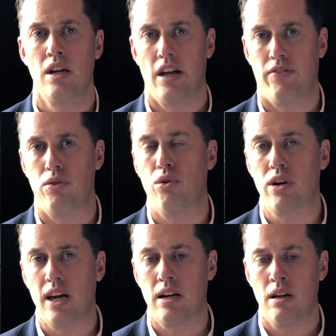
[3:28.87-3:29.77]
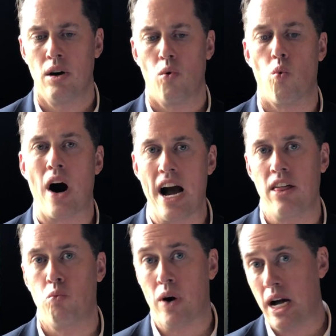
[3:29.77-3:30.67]
If you look at
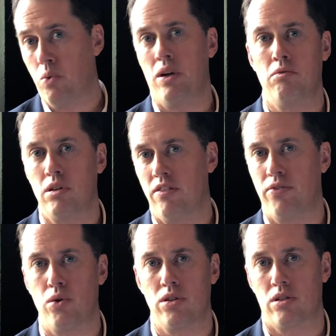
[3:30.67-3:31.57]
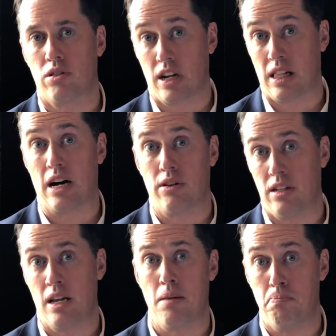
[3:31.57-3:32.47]
why, why we really focused on the cloud
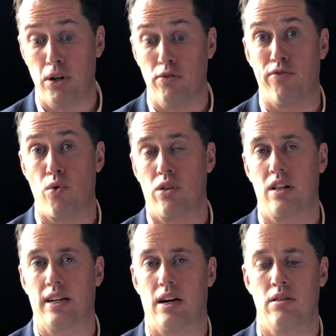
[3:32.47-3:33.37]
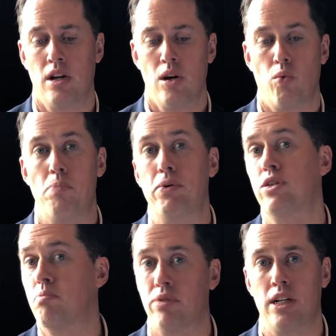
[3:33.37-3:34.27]
and, and built for the cloud, we
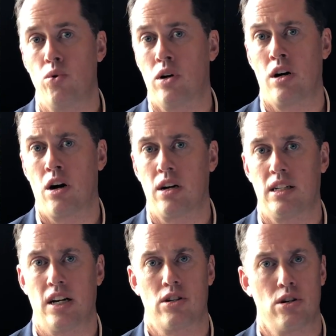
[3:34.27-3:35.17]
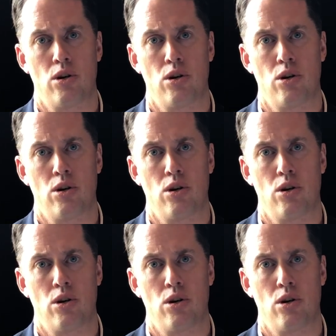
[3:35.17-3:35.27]
built a brand new architecture.